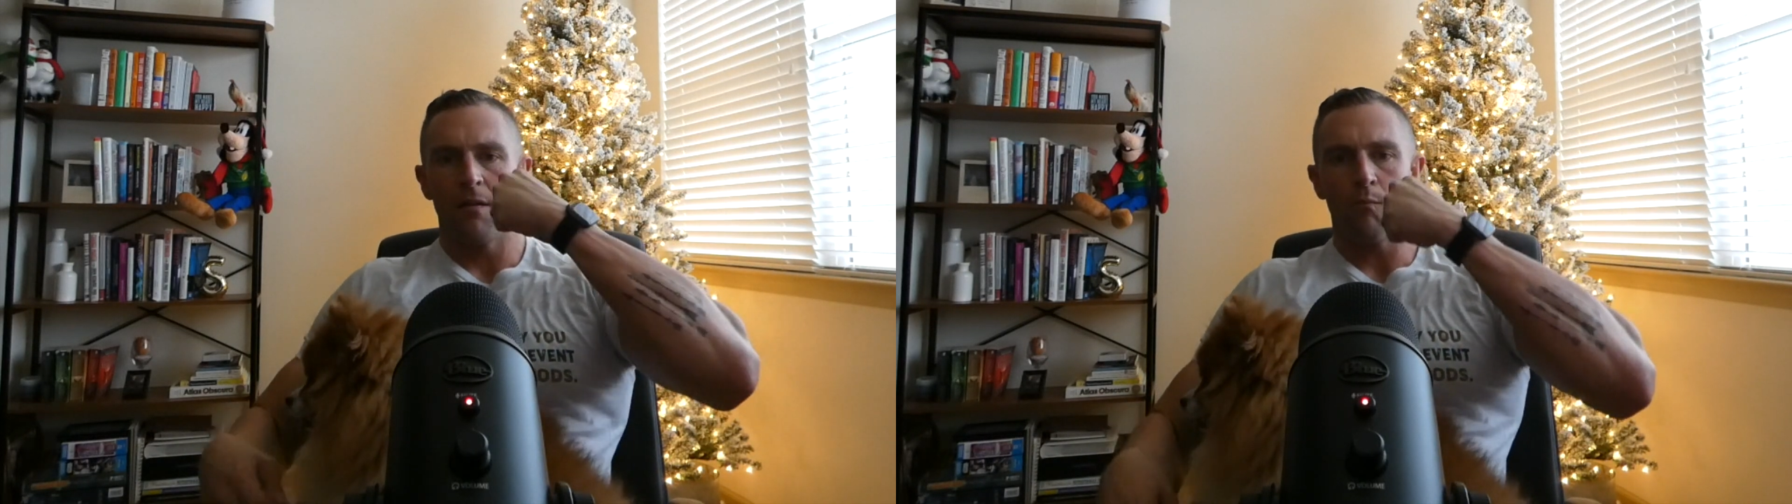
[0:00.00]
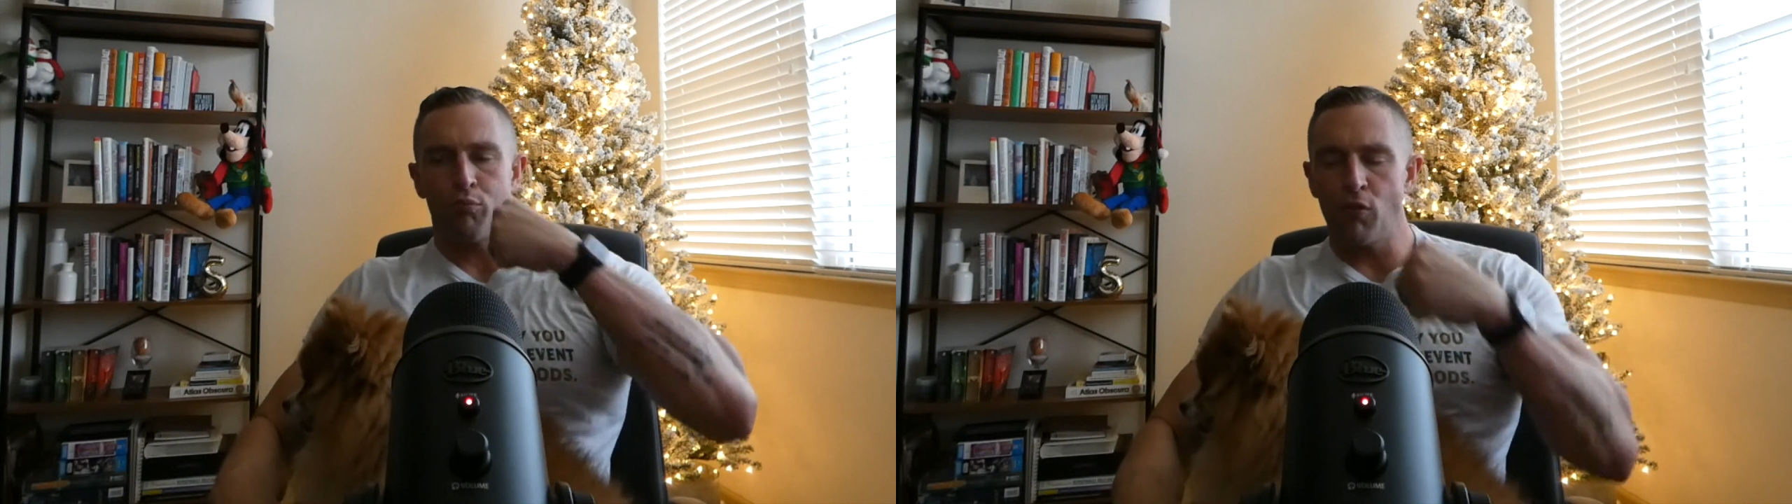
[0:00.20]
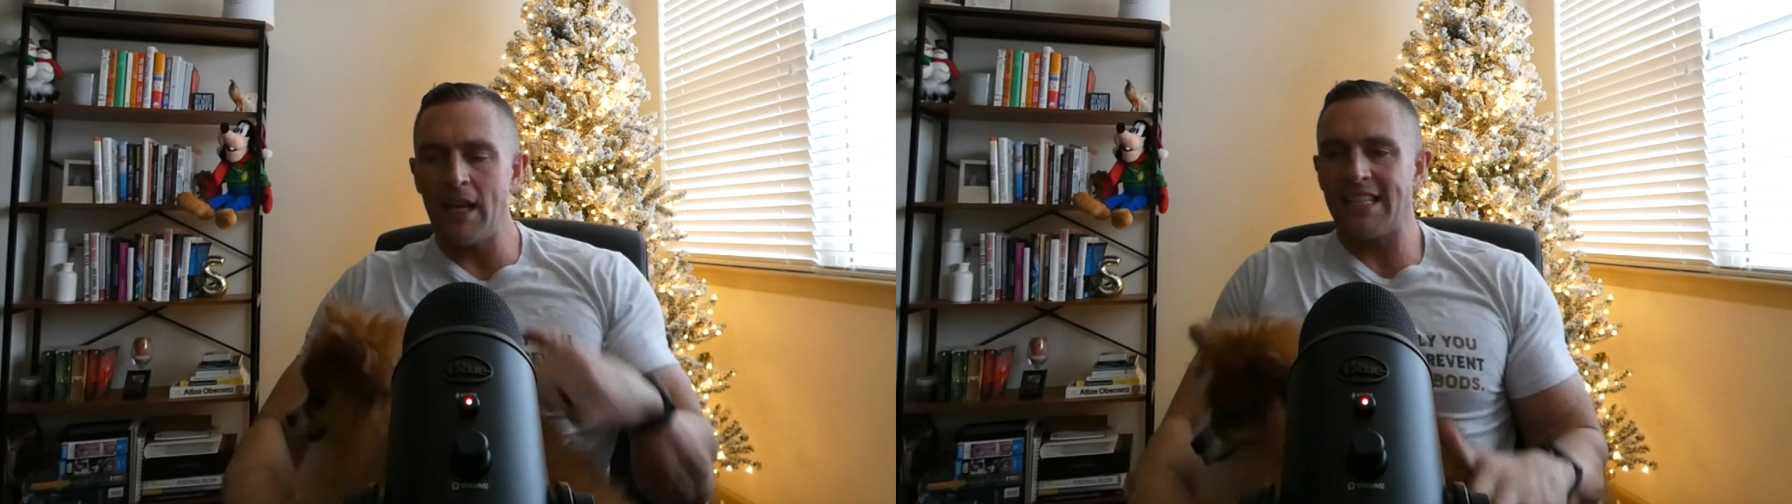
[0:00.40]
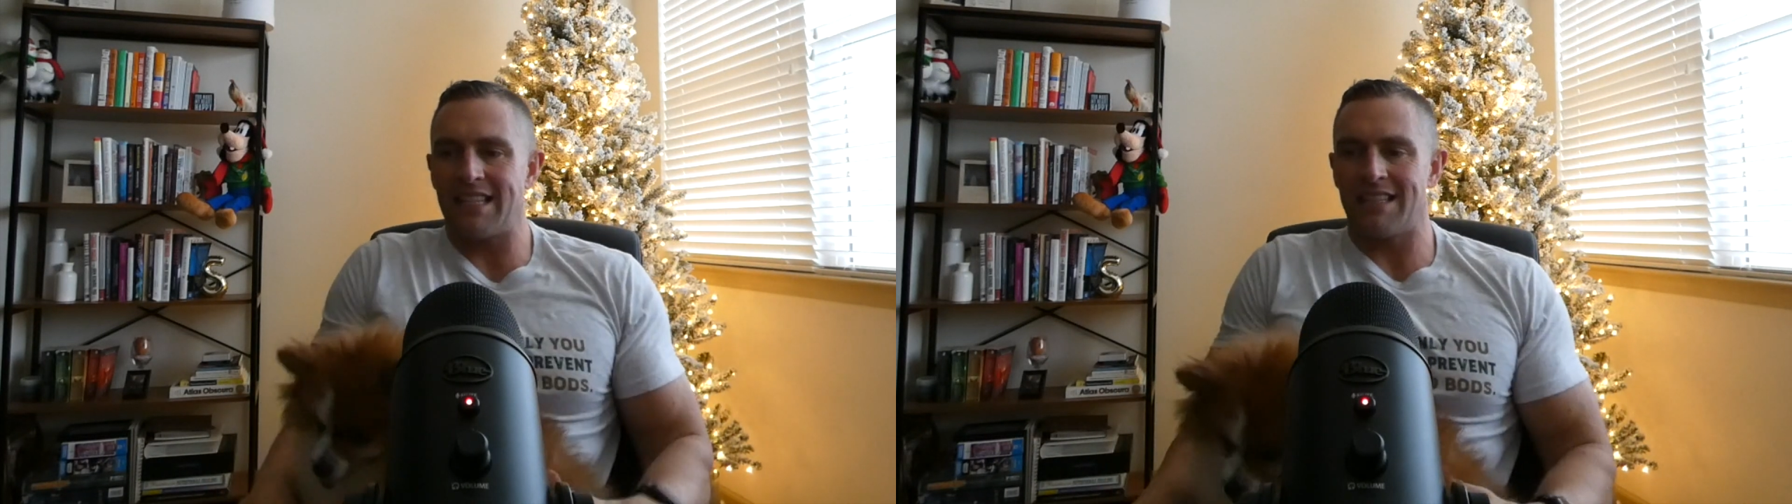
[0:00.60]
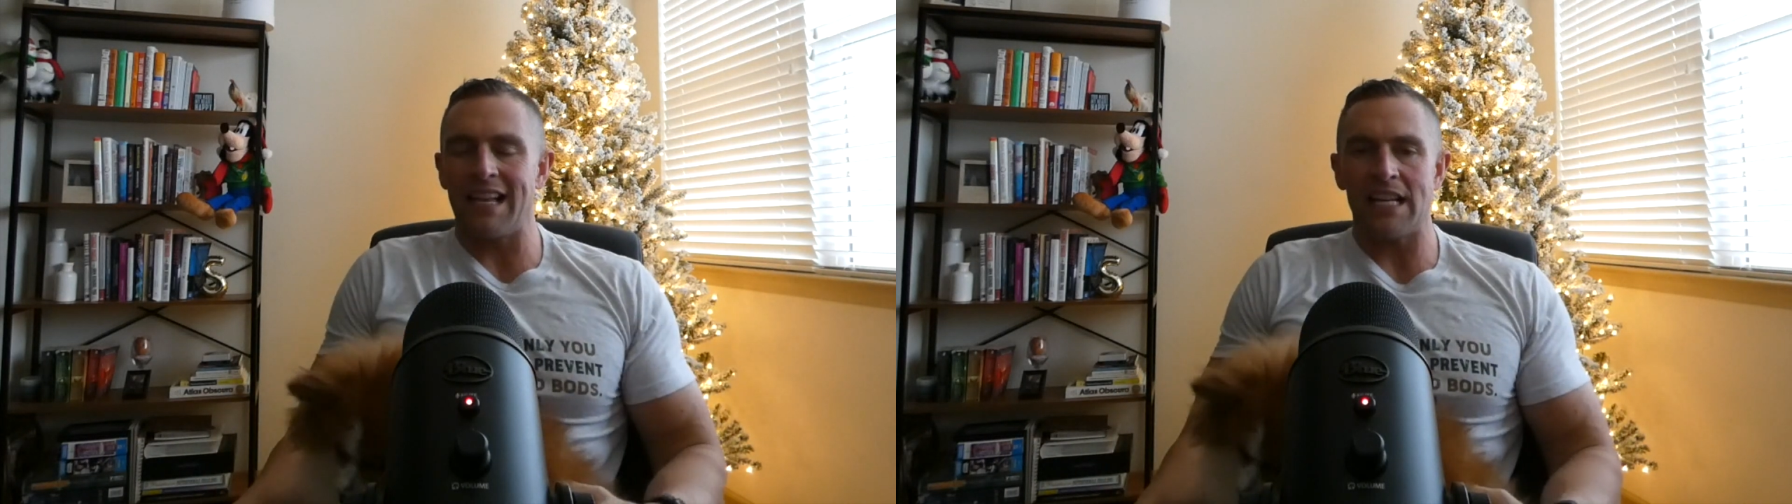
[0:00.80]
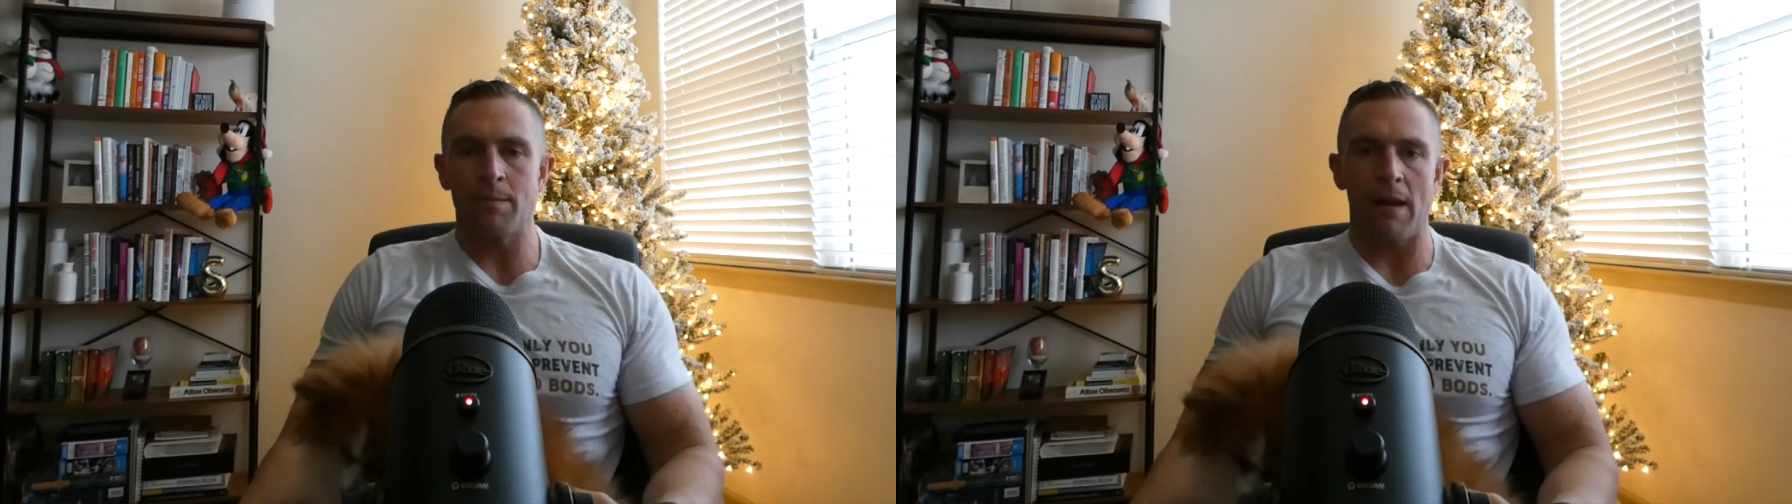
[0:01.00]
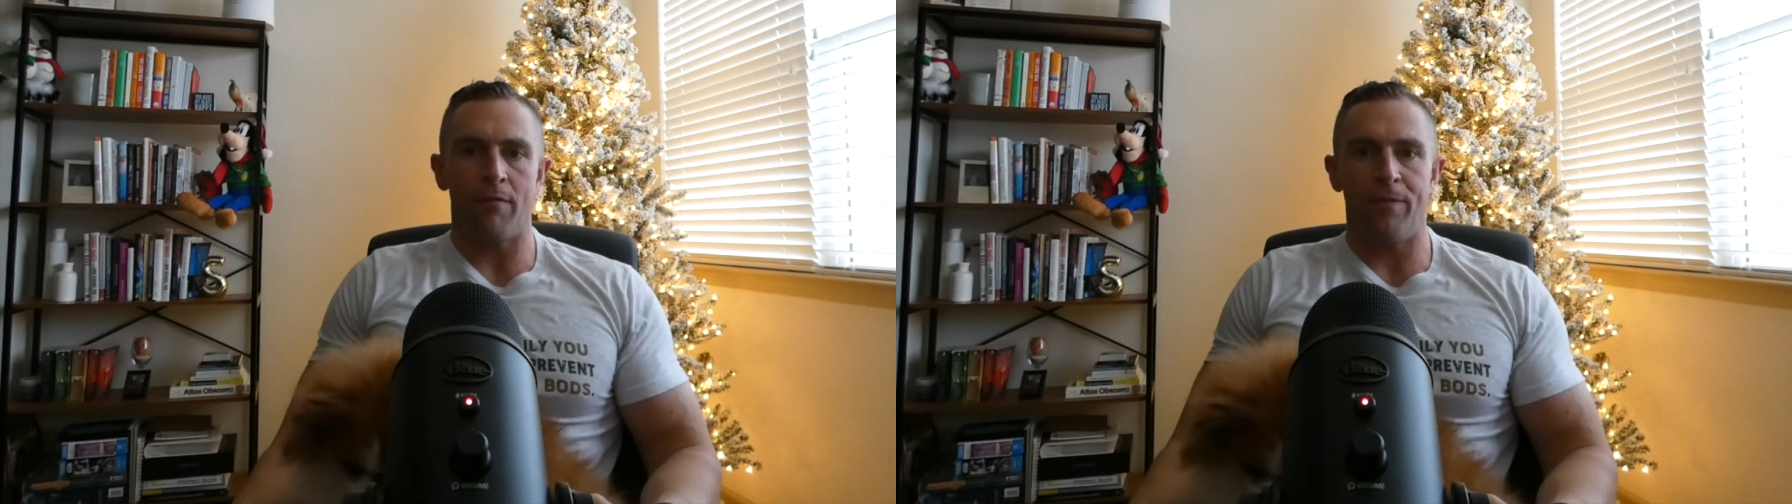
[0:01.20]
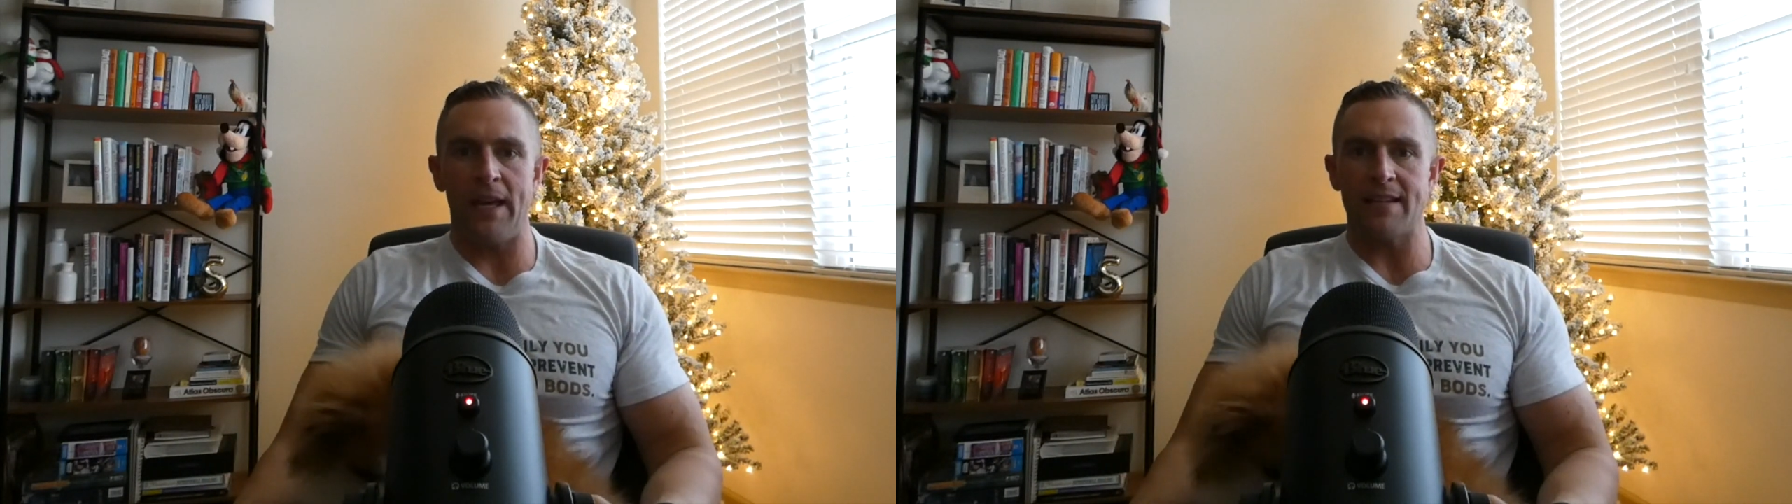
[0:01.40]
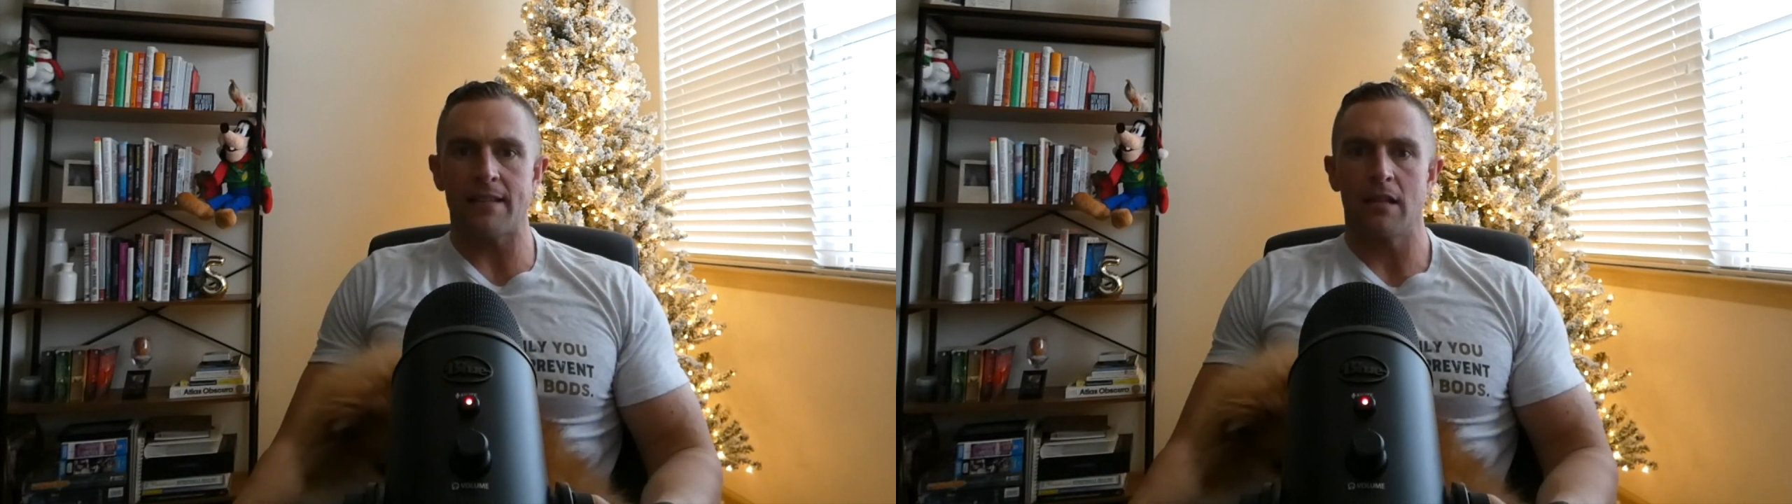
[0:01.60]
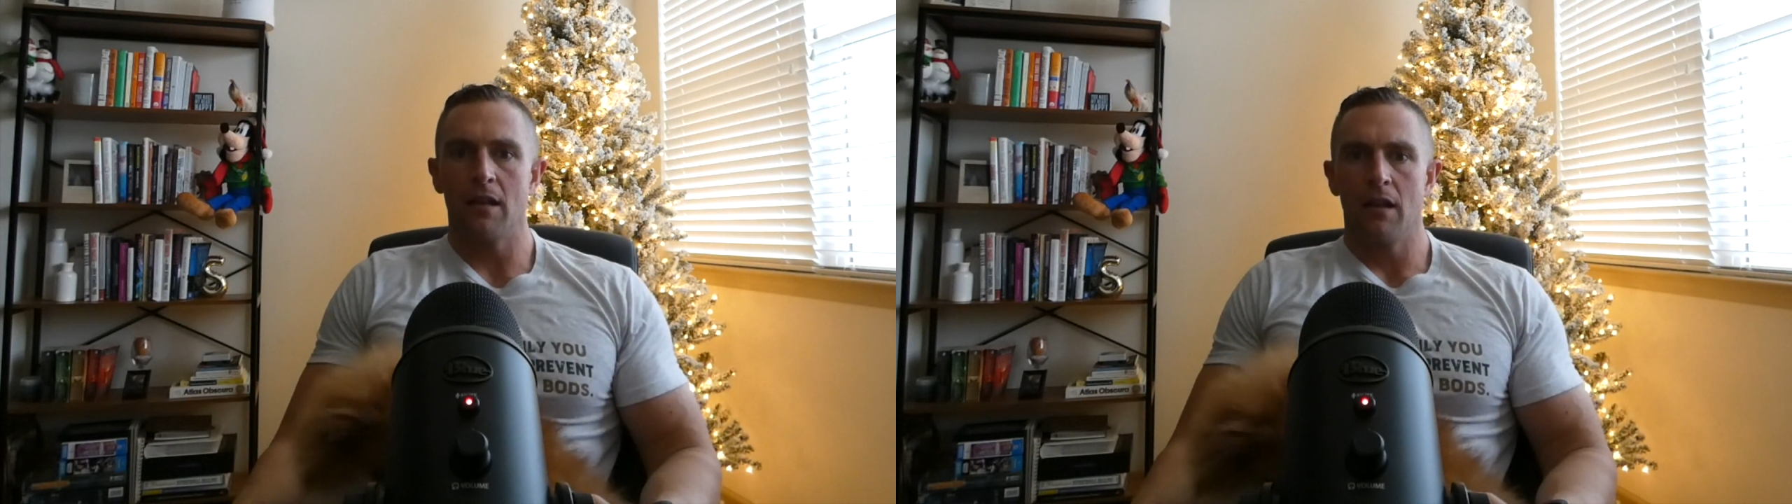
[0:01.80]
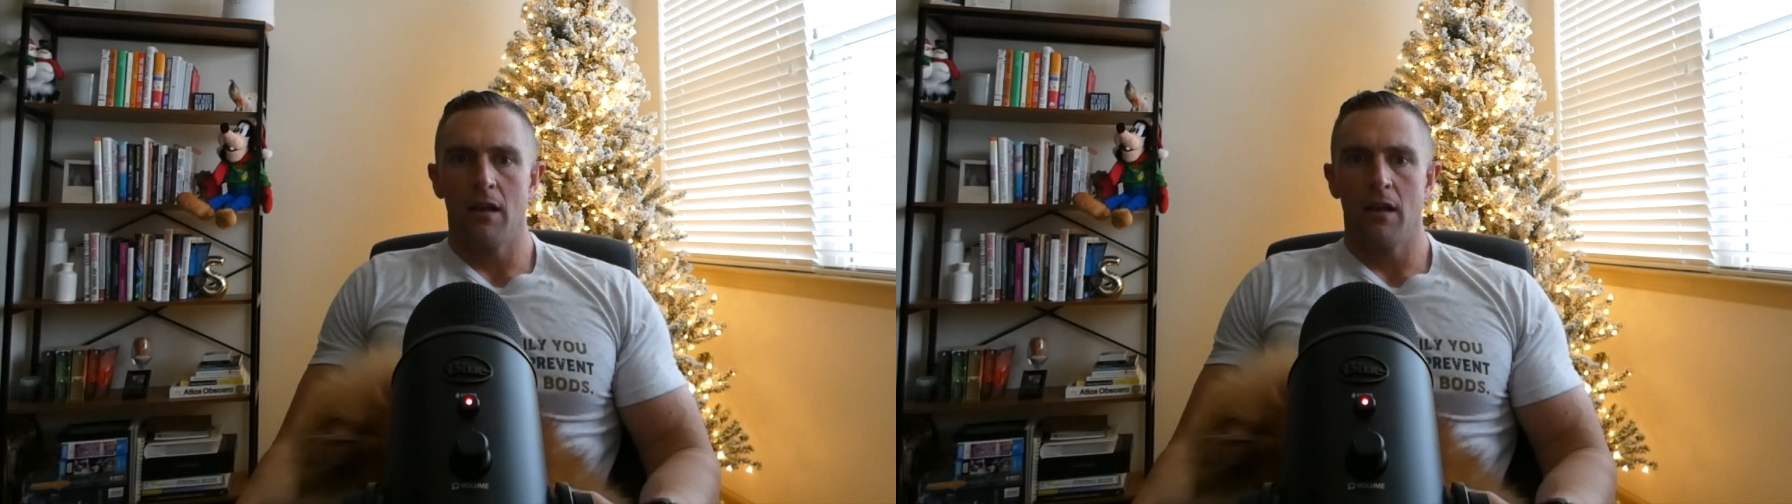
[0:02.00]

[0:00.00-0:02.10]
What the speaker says: bricks the size of my fist